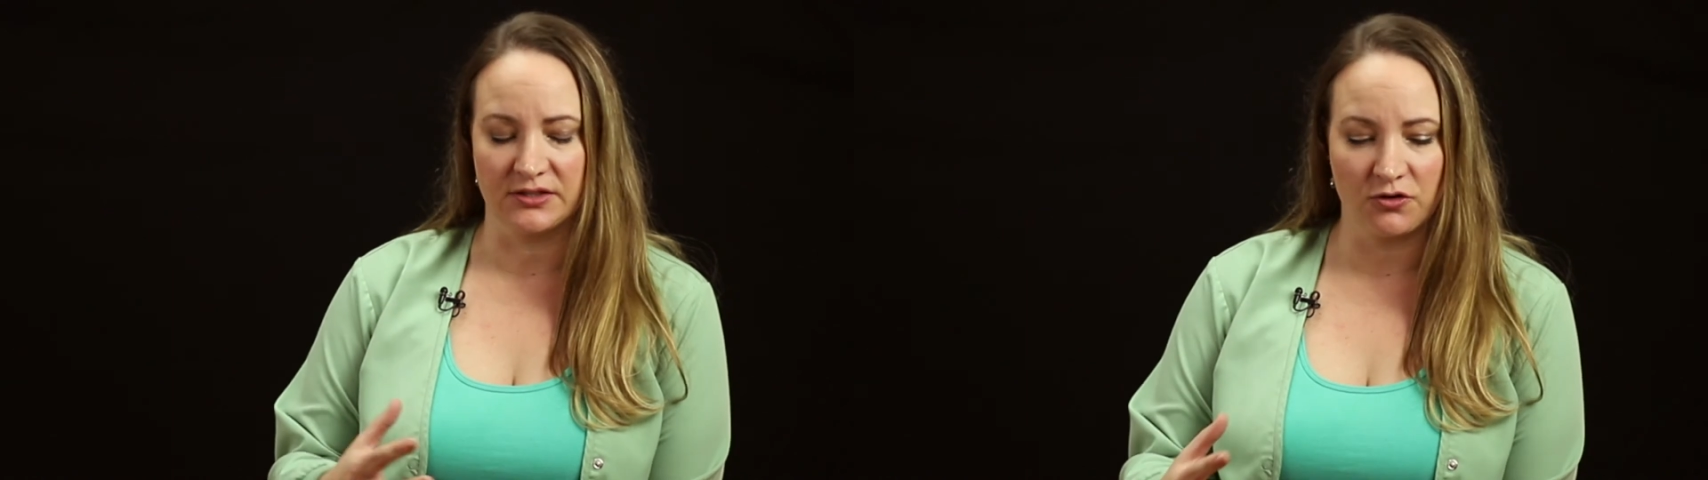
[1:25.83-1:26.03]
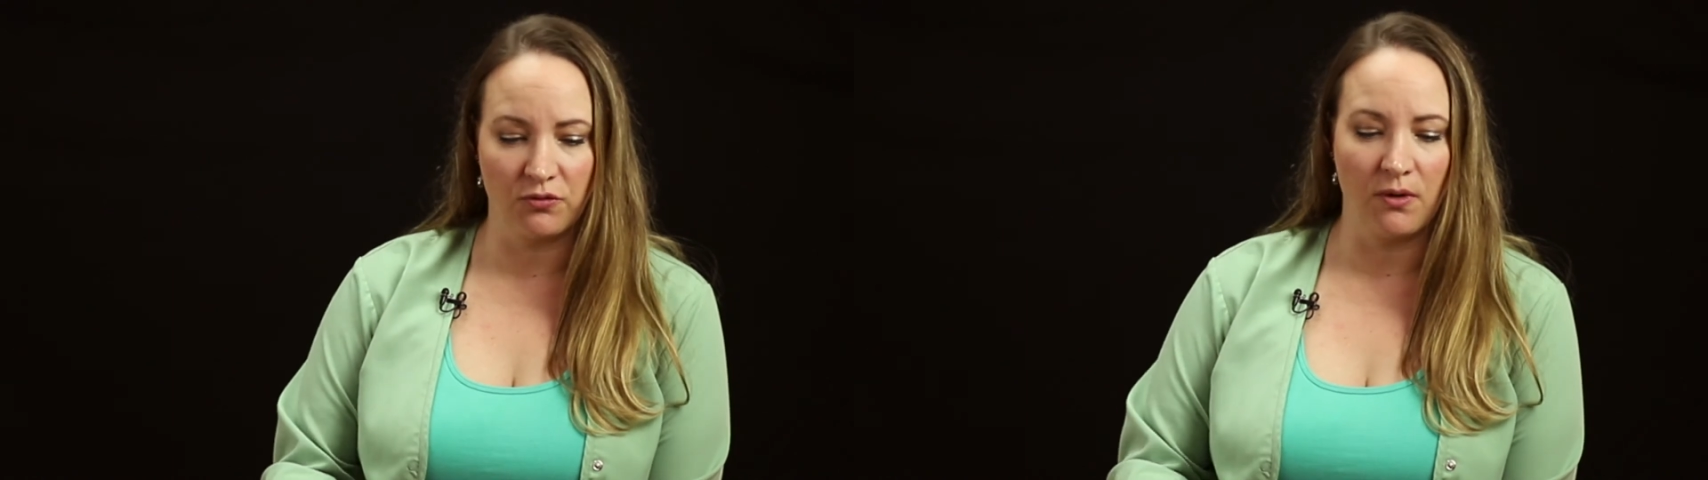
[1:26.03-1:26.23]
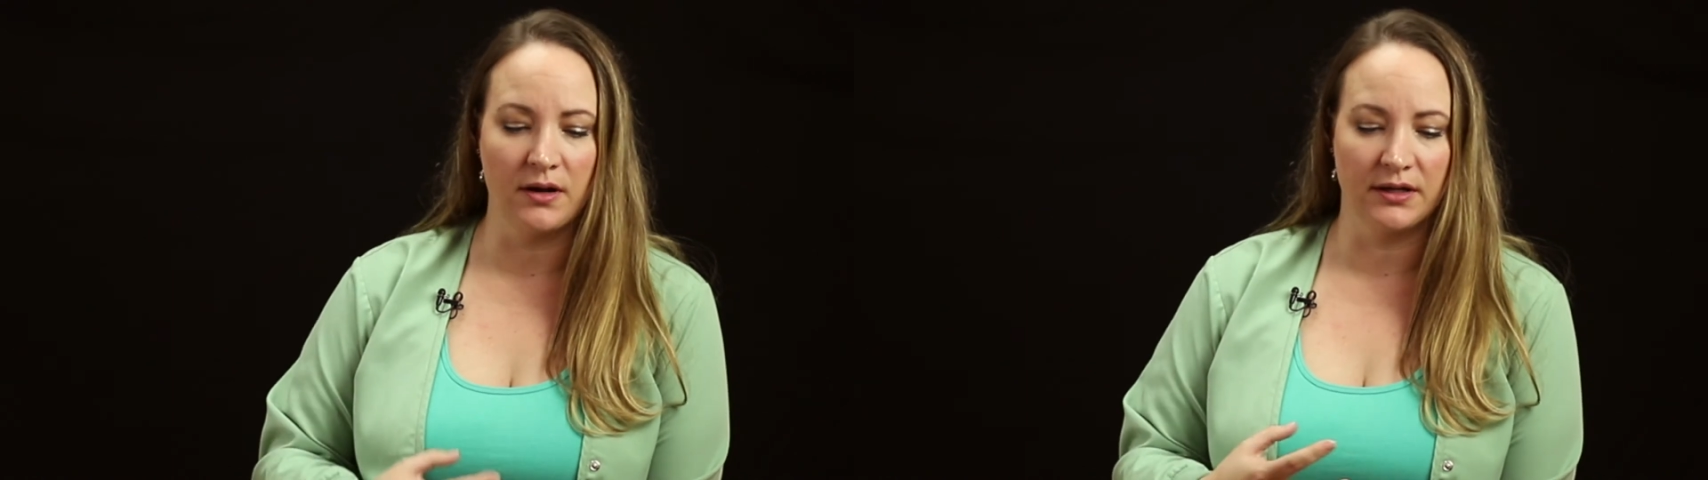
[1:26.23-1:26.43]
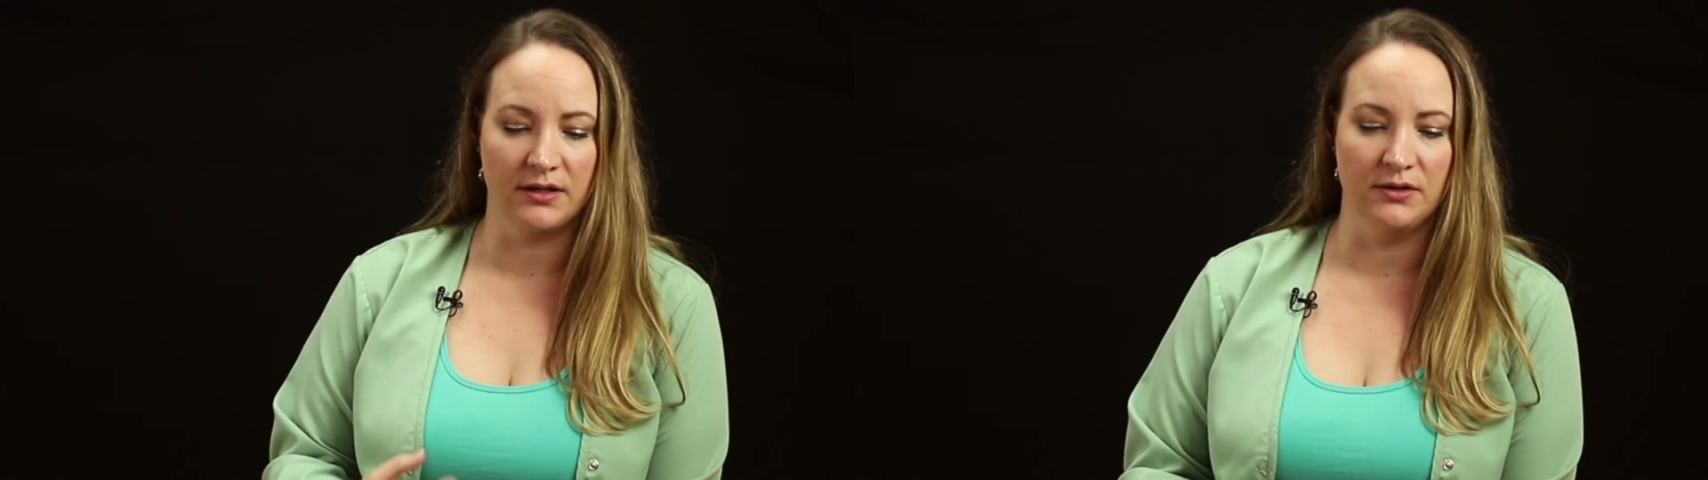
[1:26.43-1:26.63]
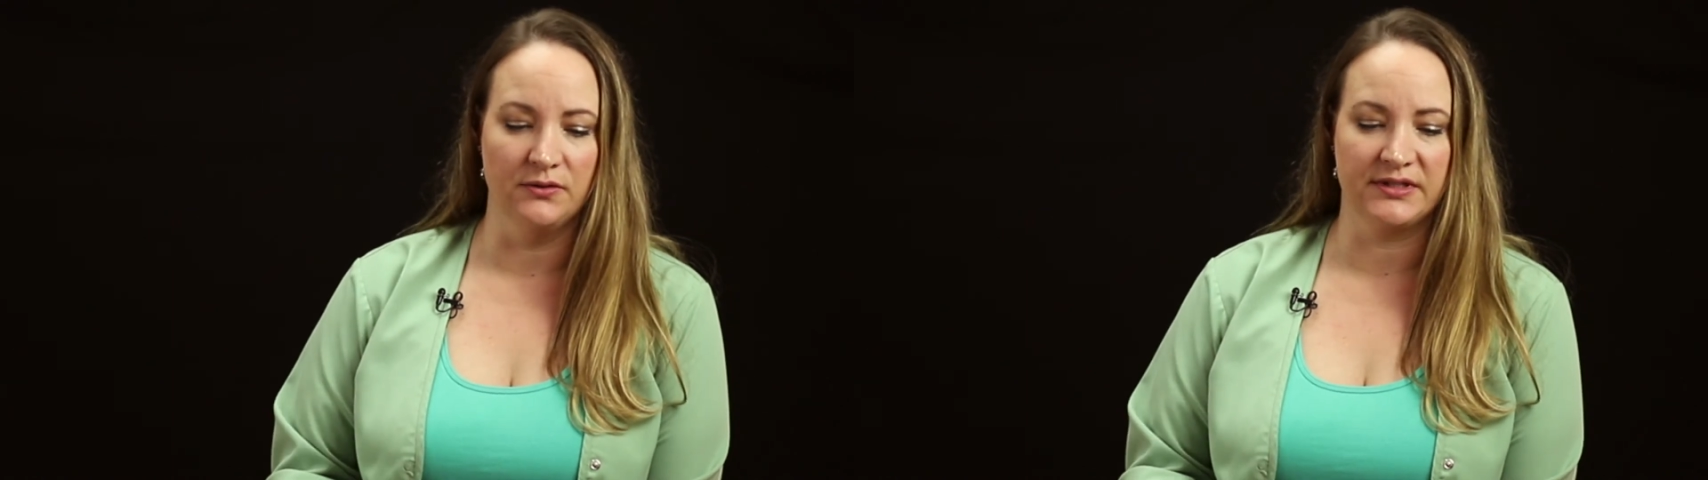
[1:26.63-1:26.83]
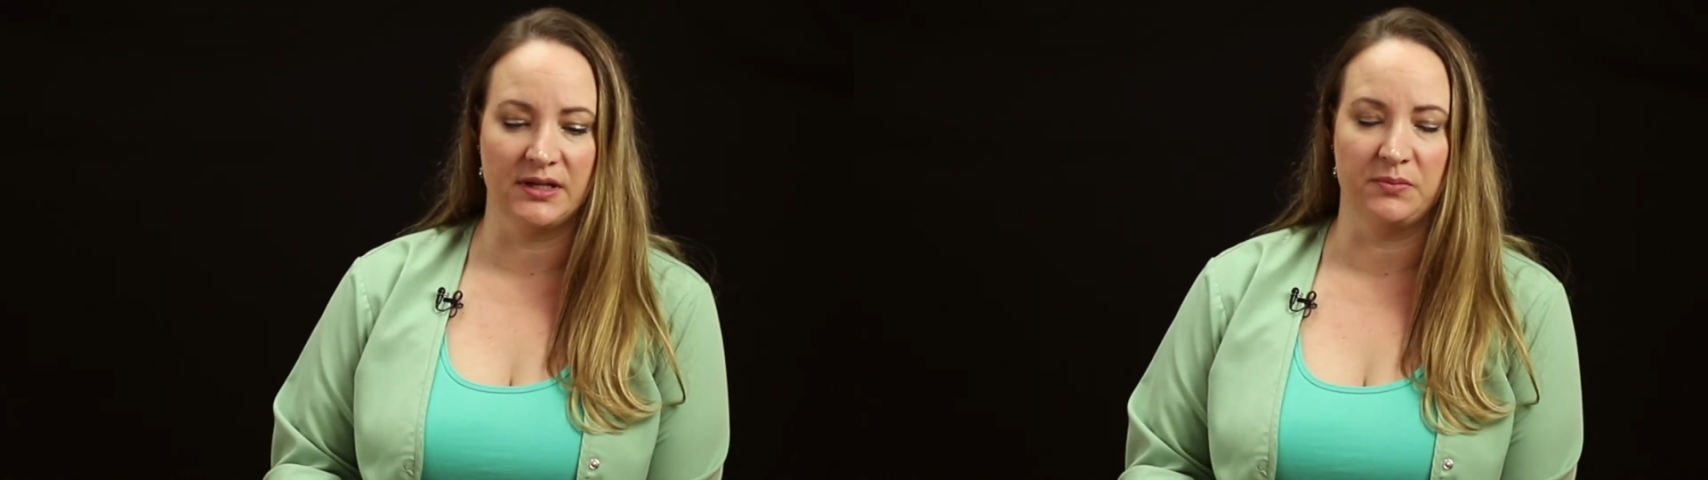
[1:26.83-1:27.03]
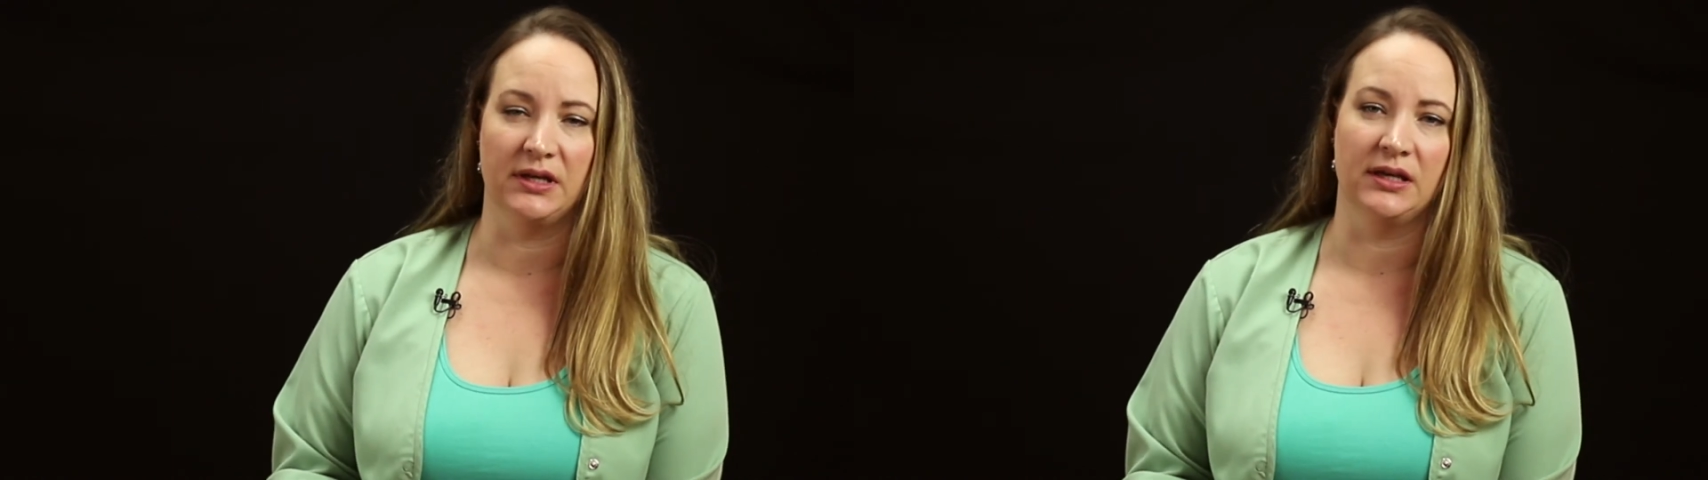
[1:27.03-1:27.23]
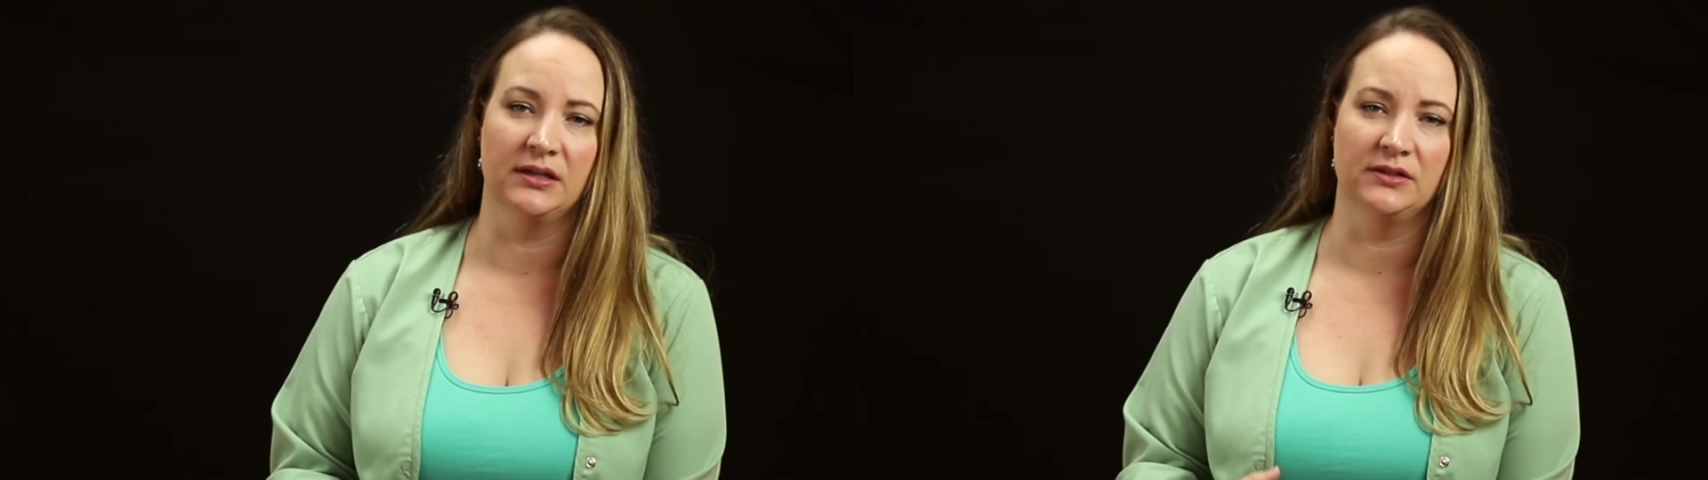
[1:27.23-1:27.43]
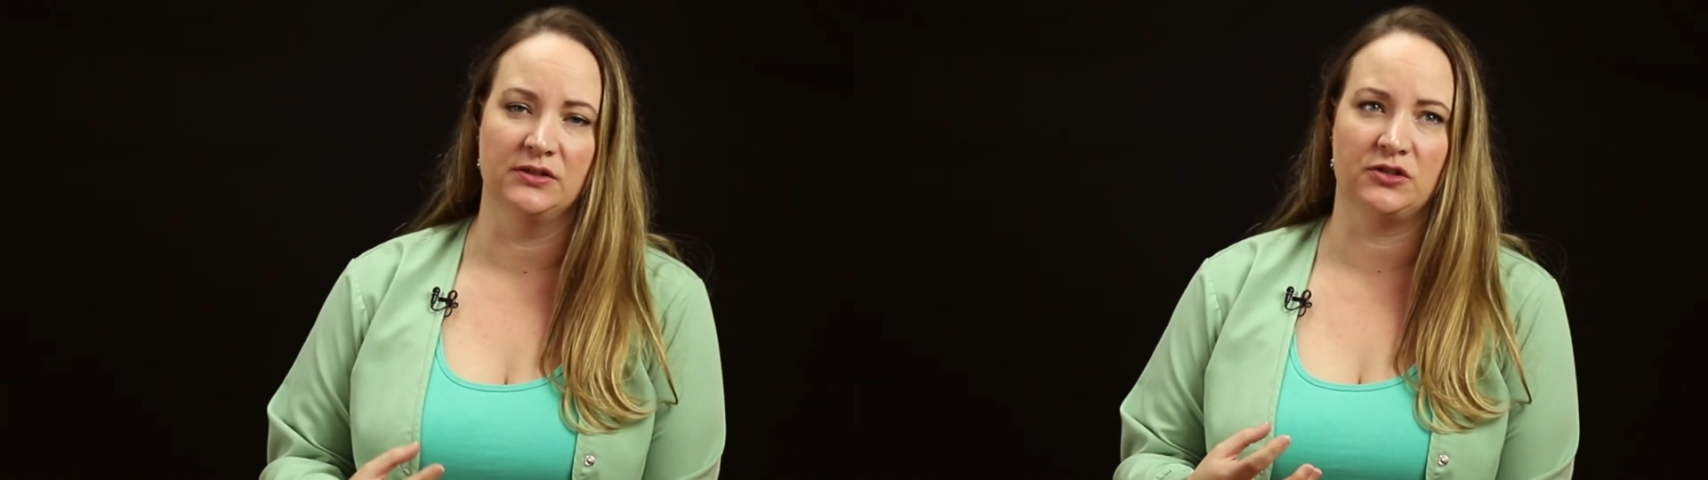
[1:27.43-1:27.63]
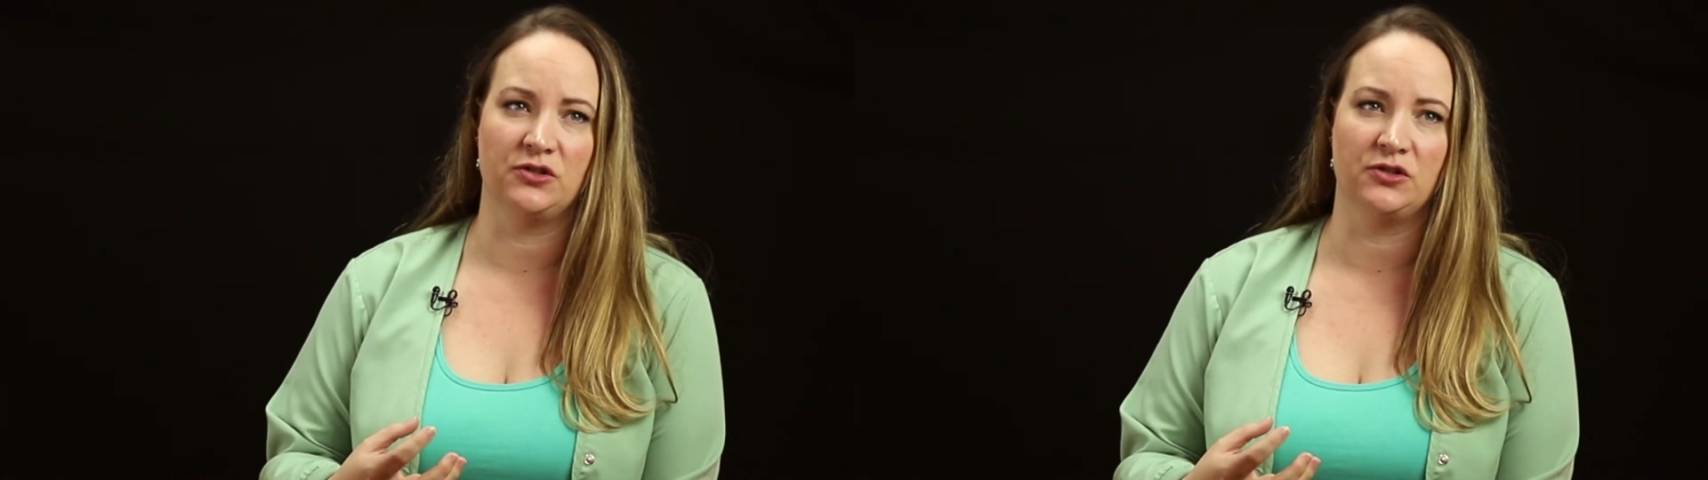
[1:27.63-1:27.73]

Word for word: chronic use that begins